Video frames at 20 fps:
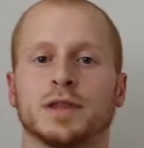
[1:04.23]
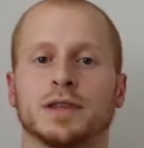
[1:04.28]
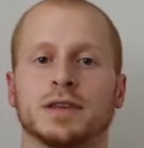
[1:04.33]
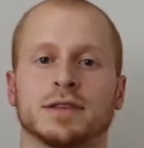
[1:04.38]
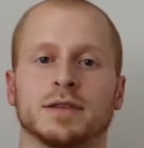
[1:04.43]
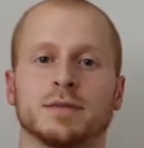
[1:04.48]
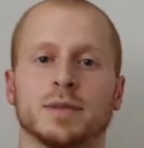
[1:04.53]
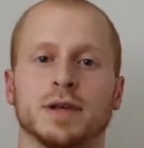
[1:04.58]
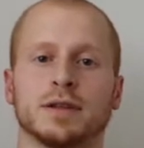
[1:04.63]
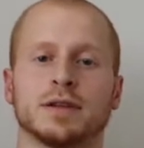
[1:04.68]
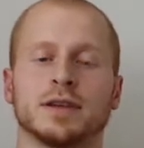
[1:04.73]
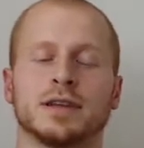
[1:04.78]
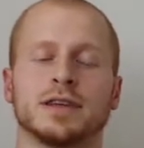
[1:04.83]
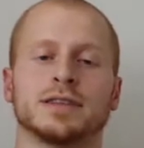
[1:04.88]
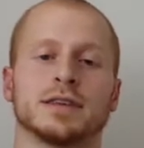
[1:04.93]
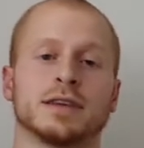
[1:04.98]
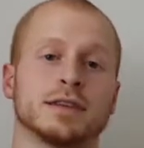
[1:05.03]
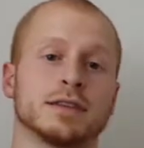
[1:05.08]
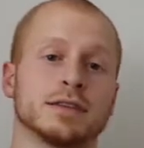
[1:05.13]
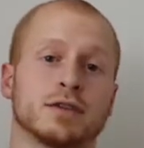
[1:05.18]
with
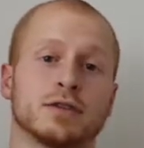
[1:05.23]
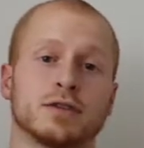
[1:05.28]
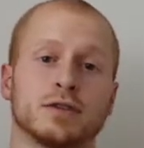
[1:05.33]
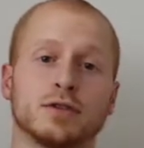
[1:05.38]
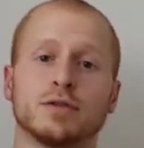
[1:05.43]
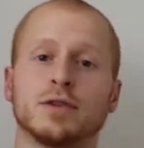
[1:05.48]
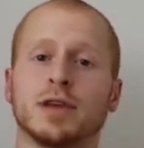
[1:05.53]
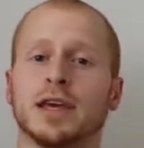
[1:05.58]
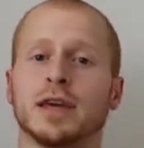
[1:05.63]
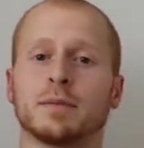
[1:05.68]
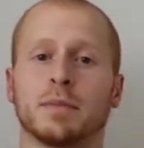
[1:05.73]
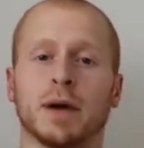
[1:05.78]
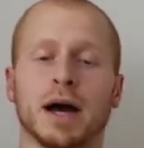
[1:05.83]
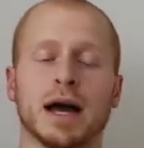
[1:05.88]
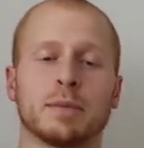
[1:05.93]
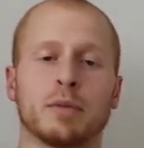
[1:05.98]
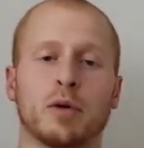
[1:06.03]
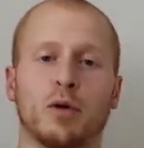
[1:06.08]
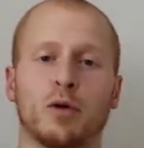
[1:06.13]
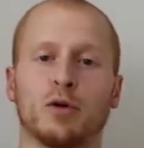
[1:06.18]
disabilities, including
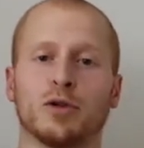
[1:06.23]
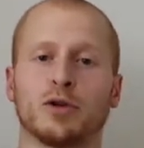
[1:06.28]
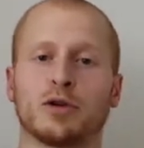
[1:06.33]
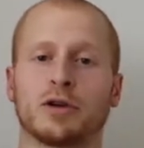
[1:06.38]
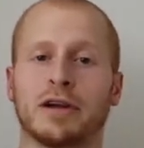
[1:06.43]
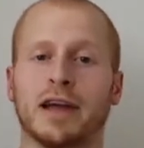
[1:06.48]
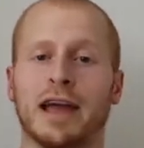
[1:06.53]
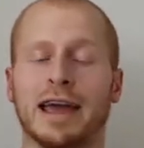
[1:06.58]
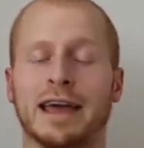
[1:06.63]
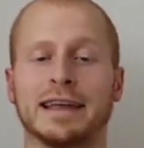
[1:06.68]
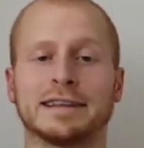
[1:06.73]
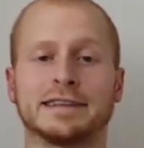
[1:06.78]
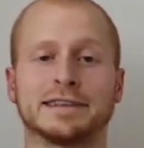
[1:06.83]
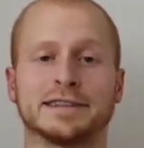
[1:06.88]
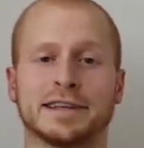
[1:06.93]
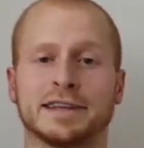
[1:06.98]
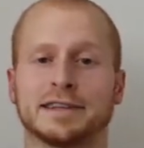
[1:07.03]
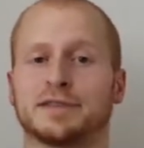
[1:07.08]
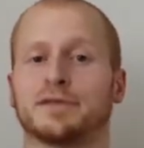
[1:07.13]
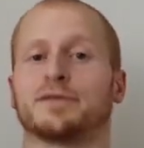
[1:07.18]
bipolar and
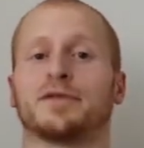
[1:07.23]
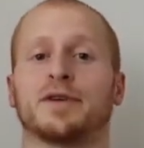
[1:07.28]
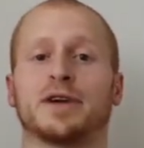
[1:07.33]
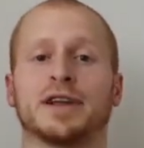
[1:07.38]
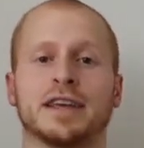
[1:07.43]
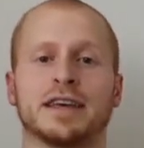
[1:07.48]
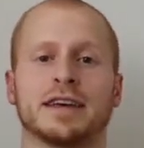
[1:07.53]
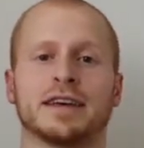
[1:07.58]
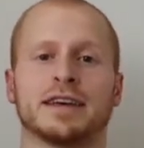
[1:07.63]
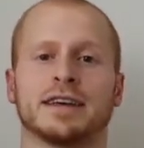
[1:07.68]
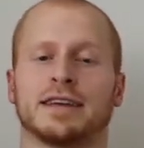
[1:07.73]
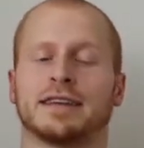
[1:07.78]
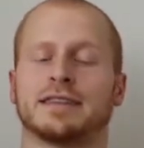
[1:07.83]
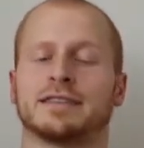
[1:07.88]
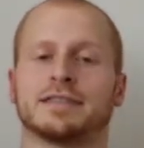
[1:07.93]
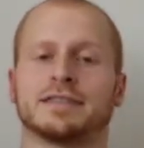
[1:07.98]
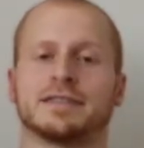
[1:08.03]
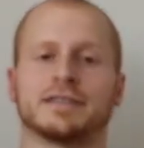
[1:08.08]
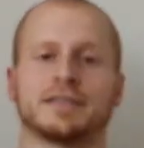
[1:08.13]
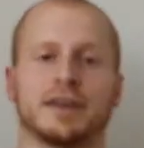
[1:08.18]
schizophrenia
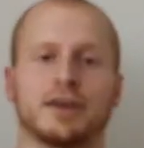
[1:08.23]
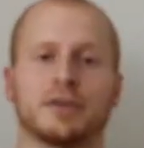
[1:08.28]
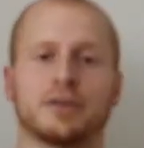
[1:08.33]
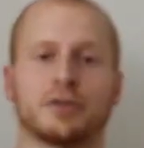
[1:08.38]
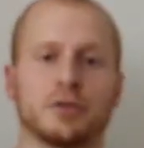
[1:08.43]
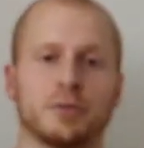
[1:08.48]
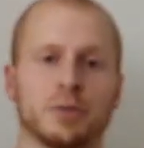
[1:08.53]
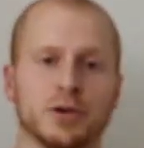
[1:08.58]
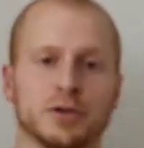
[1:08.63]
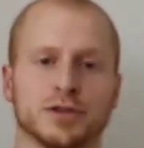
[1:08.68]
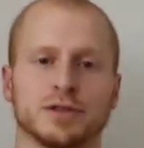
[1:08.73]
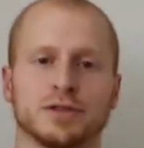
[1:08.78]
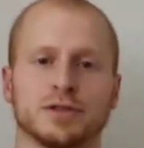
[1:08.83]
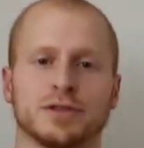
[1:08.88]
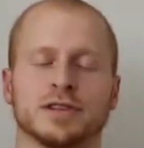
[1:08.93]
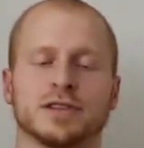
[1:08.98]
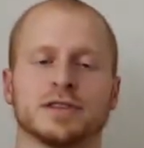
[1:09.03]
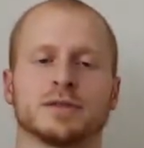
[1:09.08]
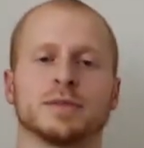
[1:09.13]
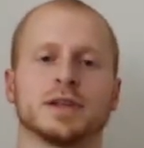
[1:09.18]
and other emotional
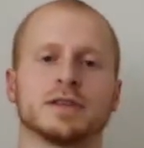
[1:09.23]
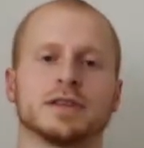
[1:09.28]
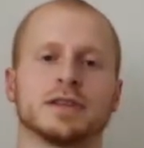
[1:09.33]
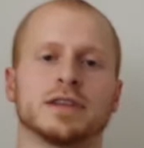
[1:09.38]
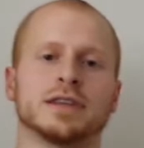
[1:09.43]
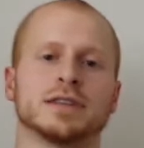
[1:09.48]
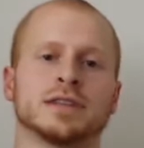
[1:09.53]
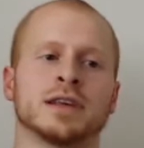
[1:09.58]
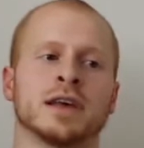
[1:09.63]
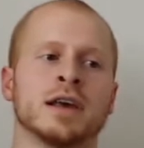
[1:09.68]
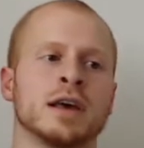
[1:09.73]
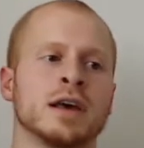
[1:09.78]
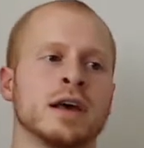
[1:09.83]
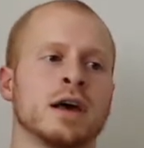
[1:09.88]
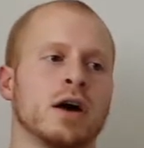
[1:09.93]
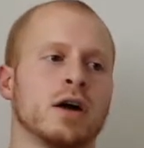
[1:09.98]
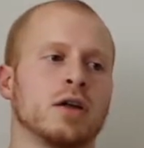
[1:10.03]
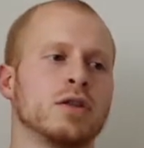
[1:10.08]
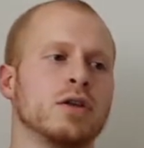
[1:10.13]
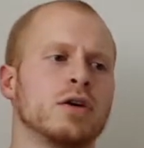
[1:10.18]
disabilities,
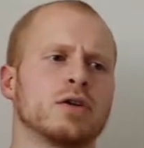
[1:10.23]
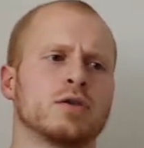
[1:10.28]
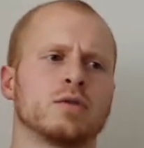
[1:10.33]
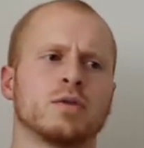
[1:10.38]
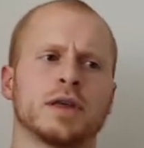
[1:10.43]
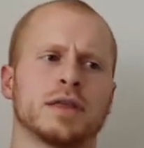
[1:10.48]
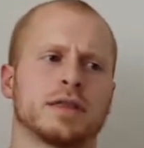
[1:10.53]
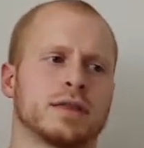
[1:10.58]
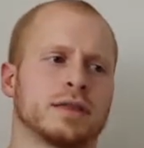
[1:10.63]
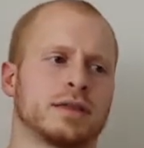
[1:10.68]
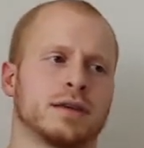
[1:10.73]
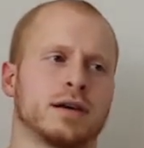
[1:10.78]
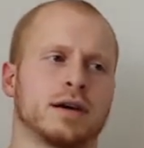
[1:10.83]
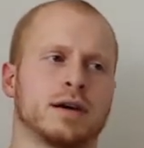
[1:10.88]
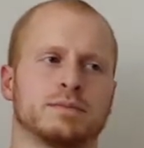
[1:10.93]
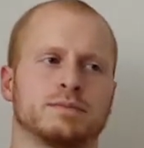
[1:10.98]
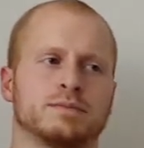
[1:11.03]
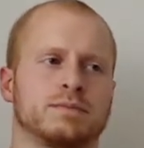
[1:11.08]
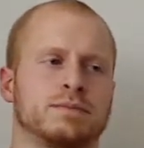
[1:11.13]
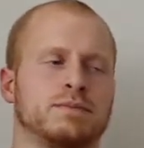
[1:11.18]
along with
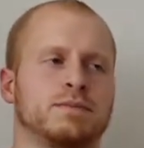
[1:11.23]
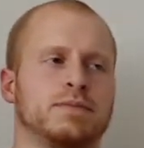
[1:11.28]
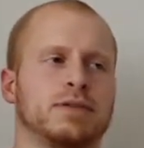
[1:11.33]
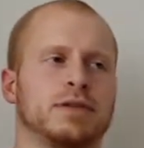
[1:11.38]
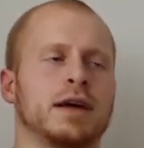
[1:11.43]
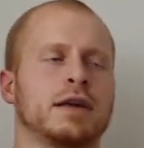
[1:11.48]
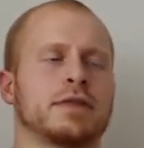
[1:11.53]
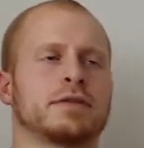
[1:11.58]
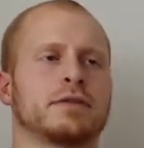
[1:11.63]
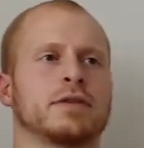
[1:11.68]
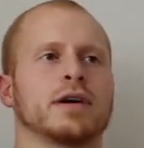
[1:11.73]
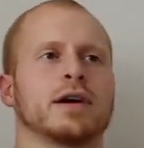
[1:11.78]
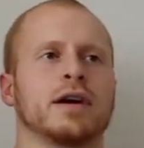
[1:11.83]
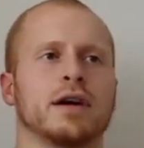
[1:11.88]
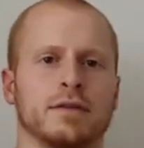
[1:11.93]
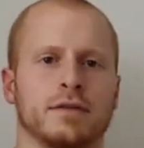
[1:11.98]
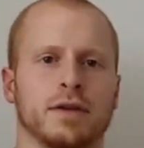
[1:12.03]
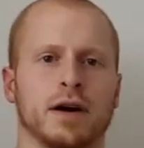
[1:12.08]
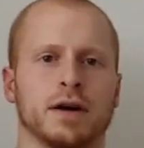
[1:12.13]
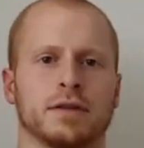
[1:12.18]
a plethora
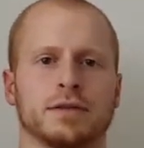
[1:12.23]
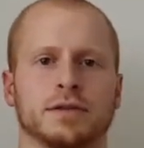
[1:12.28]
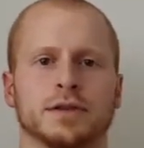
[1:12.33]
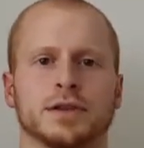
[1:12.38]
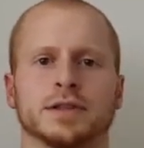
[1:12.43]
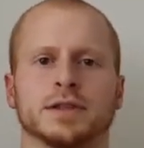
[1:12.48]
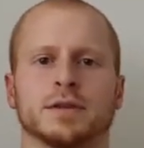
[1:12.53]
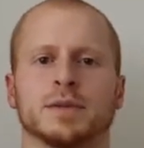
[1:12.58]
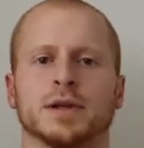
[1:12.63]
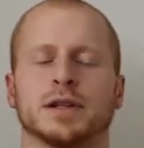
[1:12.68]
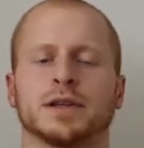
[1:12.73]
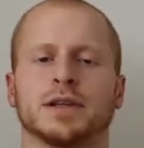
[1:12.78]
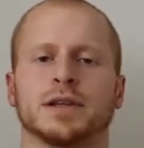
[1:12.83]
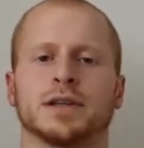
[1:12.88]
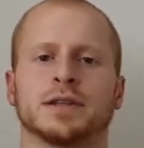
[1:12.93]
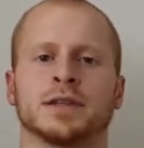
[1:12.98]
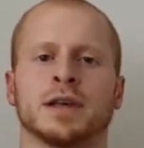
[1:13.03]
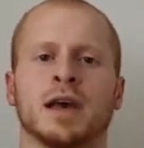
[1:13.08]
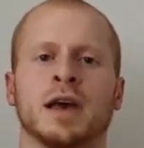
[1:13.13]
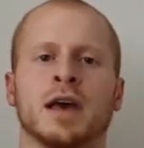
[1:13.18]
of other
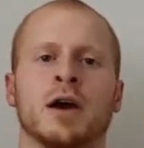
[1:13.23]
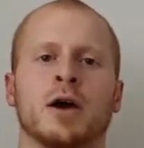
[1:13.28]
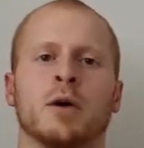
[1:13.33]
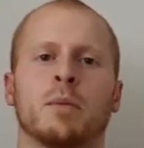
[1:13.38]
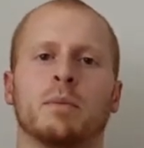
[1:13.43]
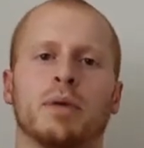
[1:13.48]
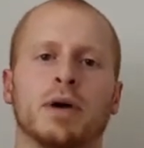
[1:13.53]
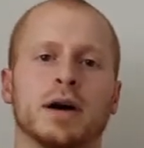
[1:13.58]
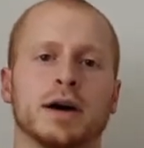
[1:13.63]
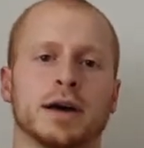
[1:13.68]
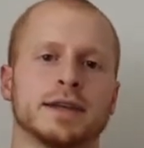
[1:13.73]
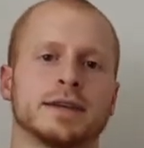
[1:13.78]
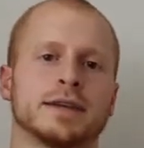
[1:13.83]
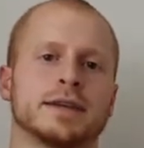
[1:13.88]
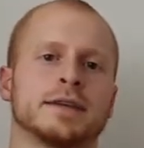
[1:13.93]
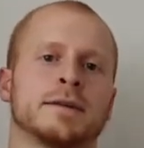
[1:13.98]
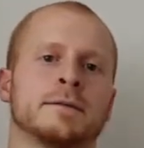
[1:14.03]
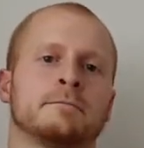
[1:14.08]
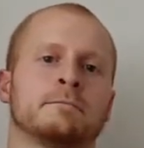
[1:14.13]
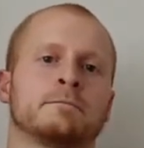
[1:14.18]
disabilities.
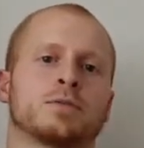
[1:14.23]
But